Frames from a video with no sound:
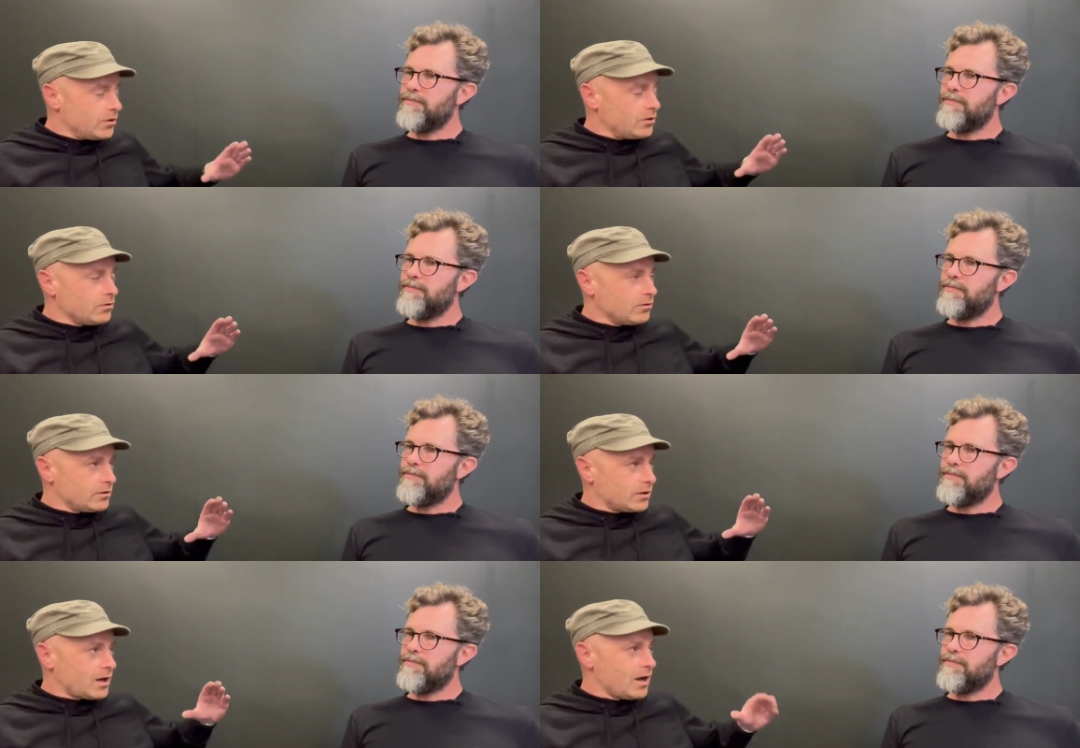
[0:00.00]
Speaker 1: you're
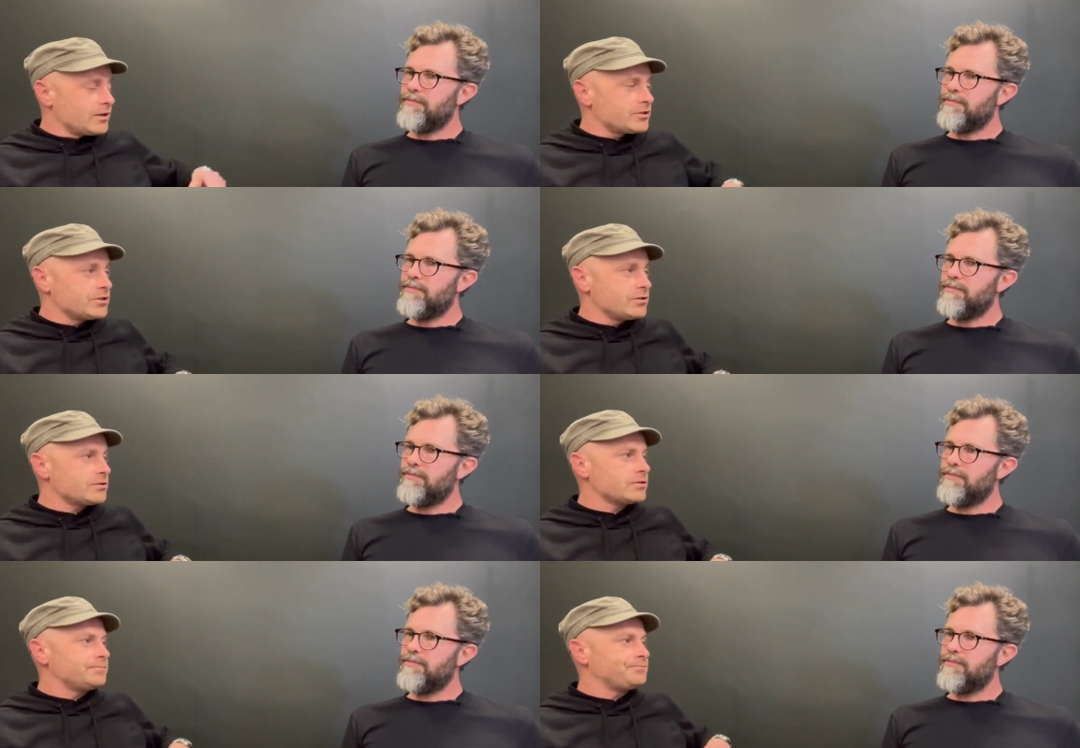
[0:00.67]
in client
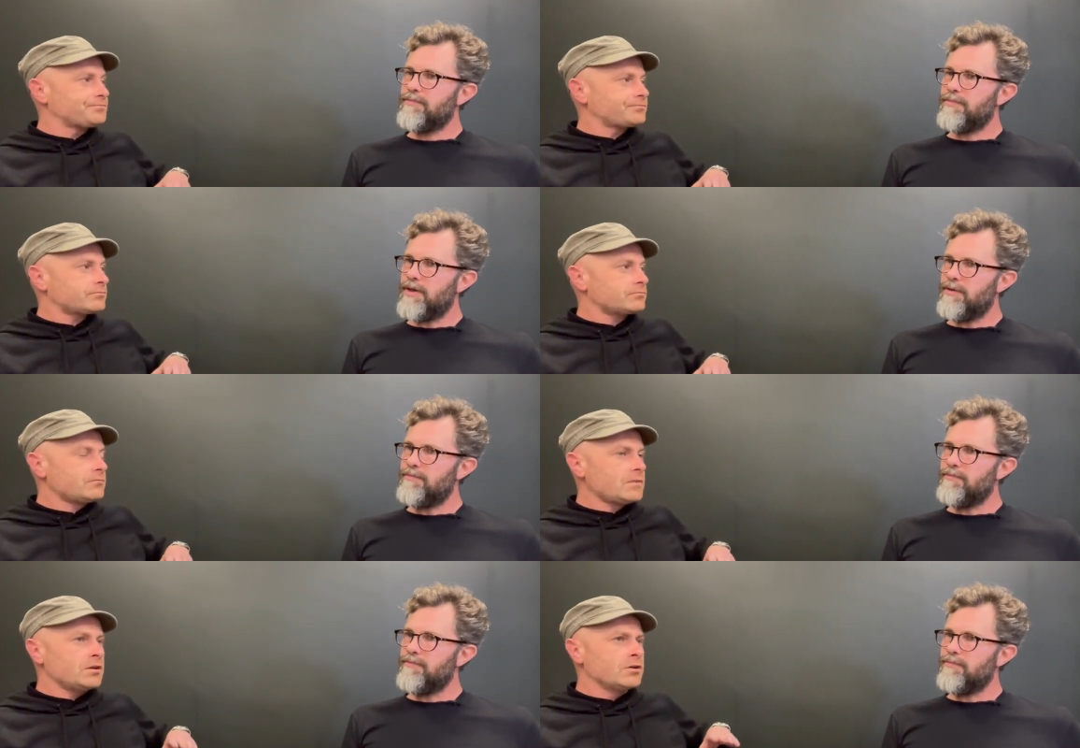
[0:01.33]
shoes,
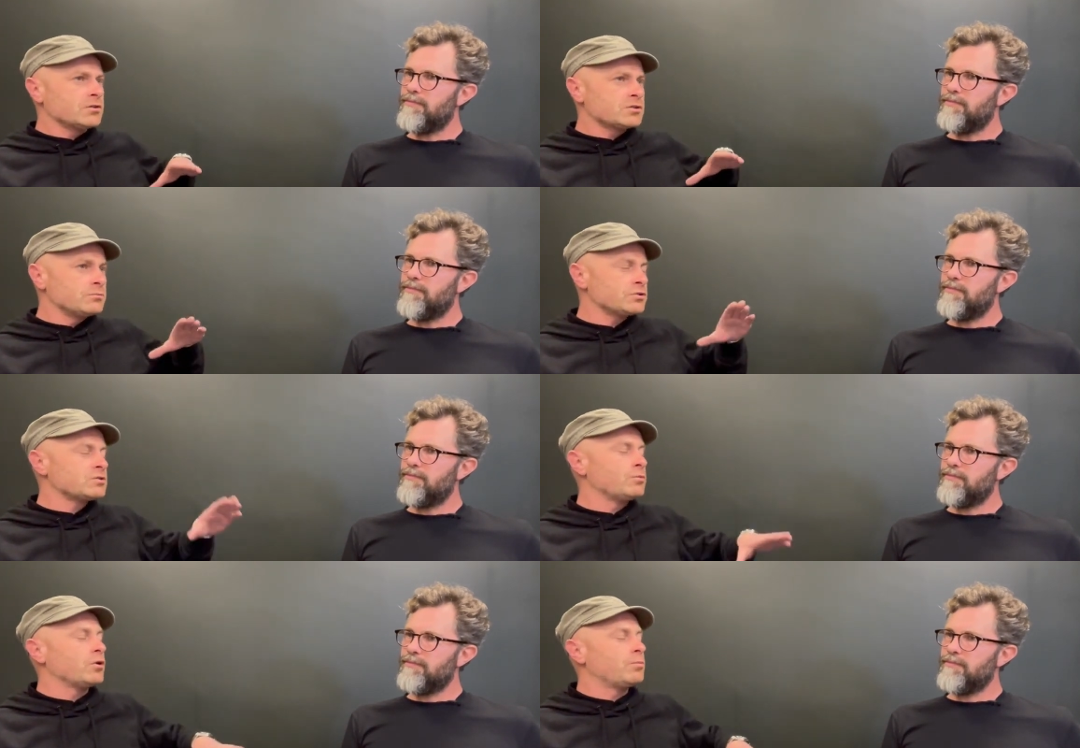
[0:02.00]
yep. you've got a much
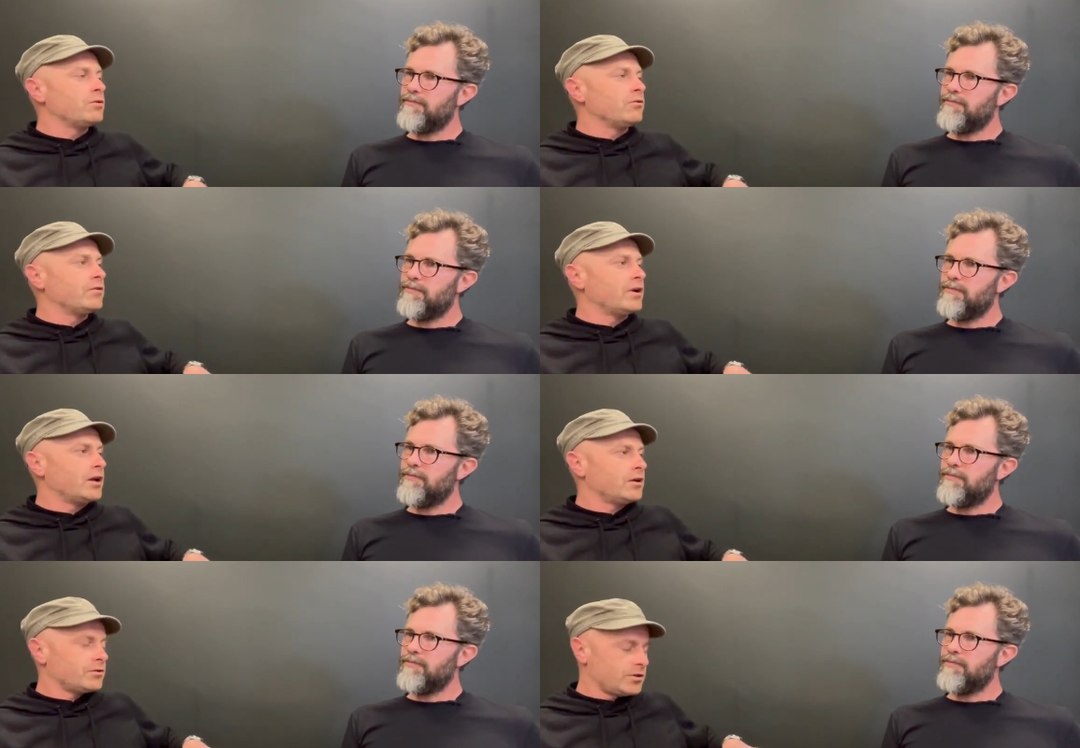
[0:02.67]
smaller
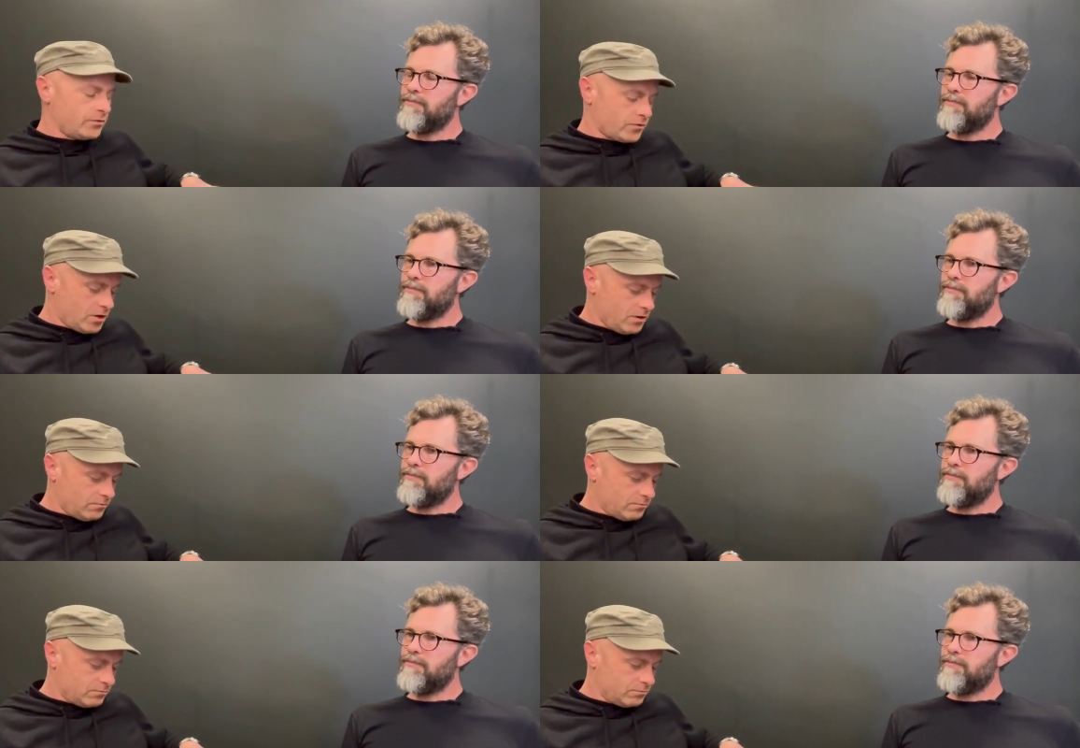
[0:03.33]
portfolio than you've
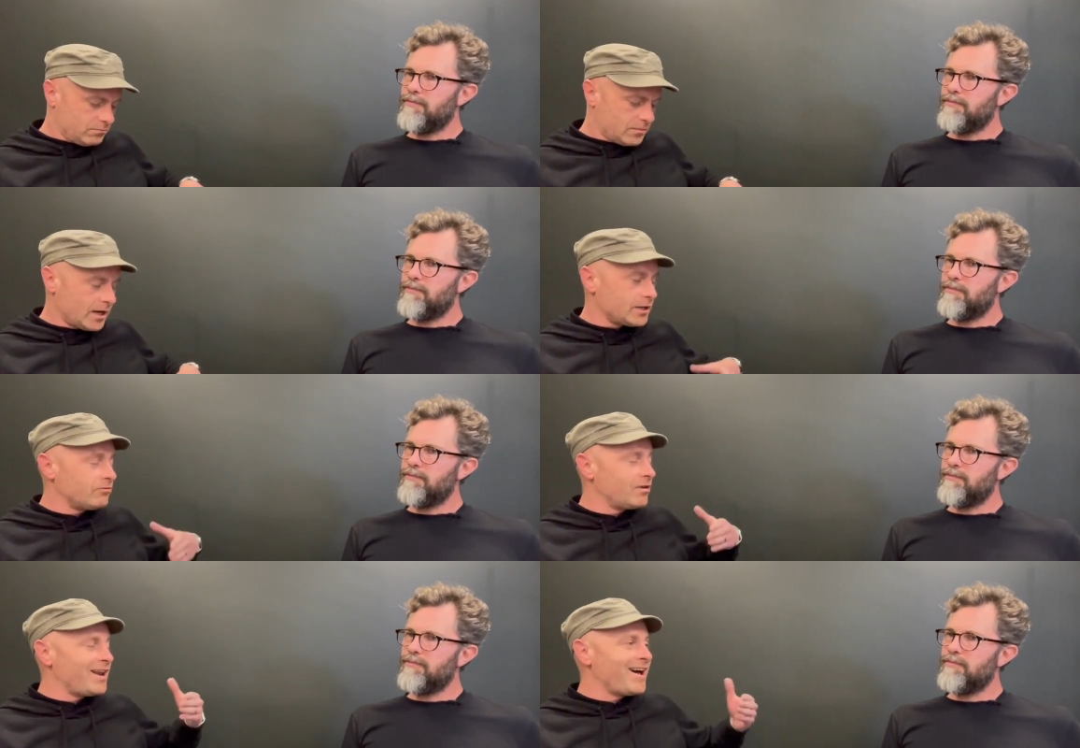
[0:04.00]
got, and
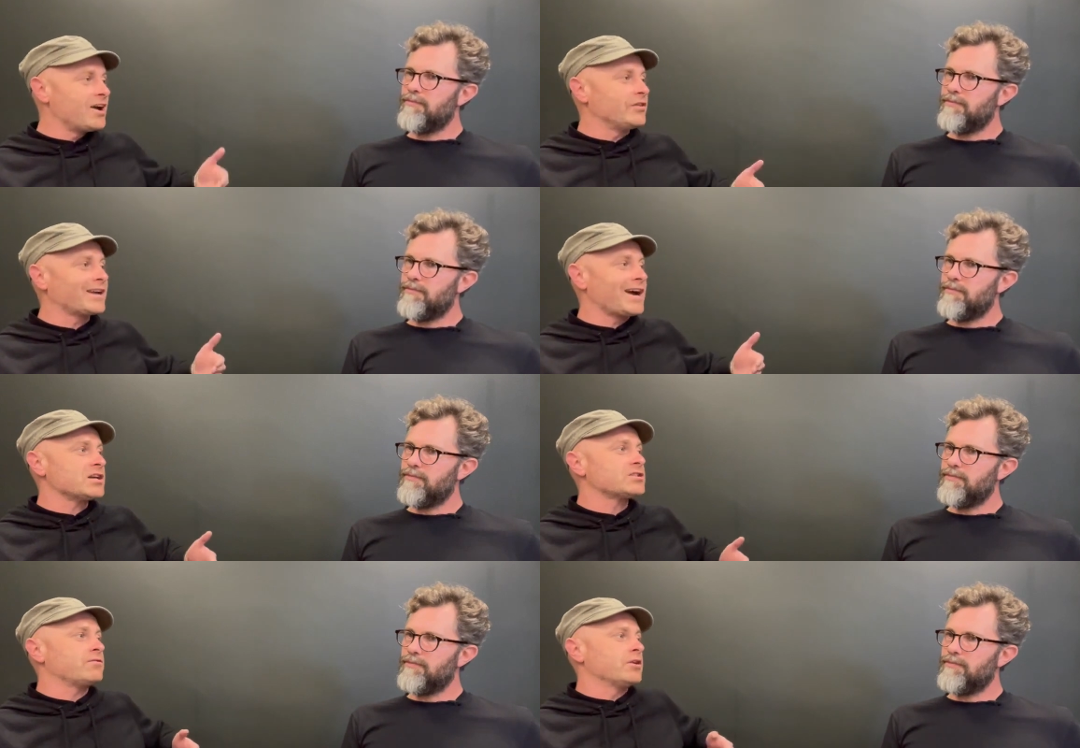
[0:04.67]
you rely on the
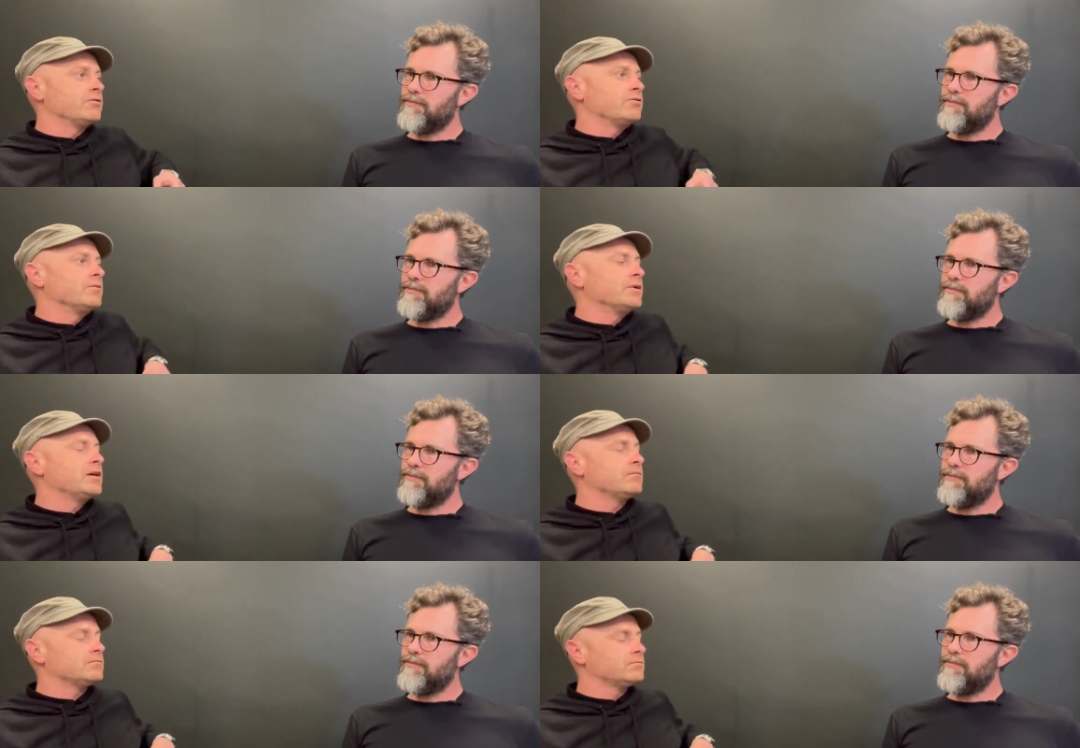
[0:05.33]
cash flow from
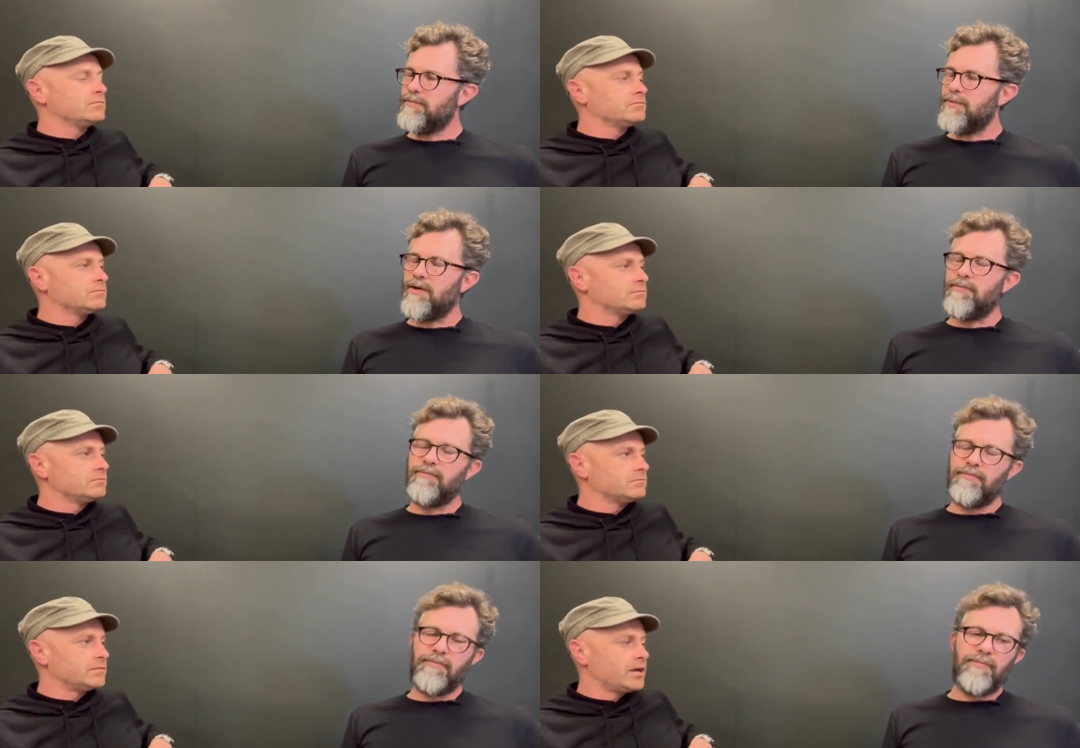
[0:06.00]
it. Yeah.
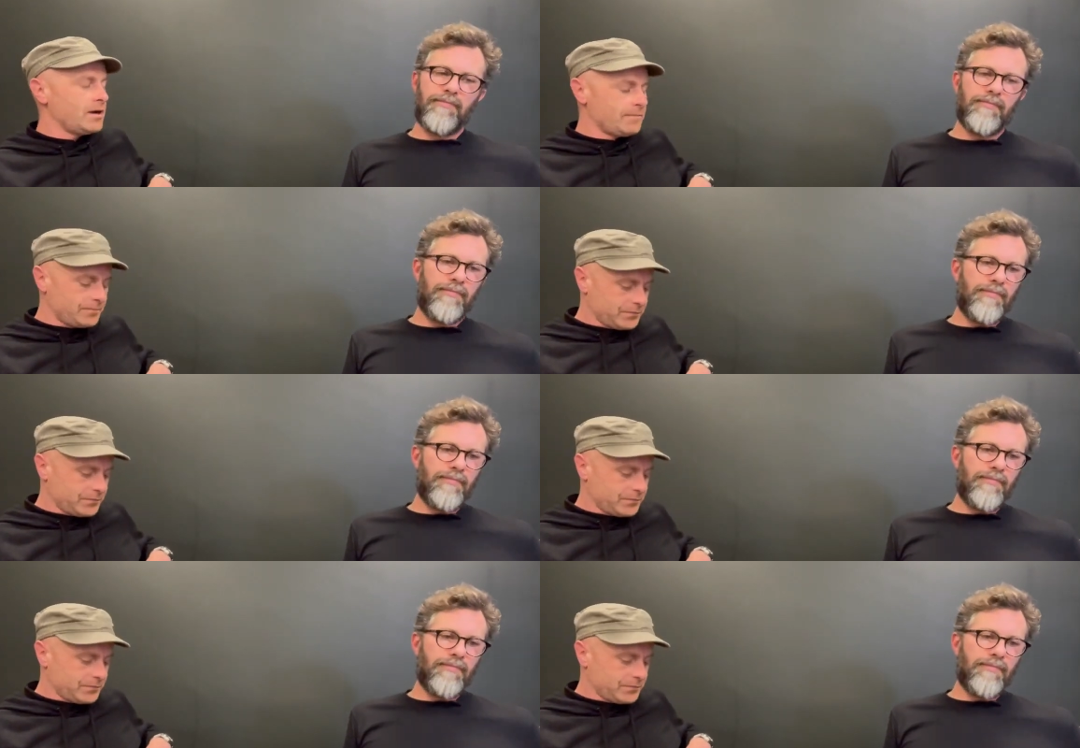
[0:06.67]
Yeah.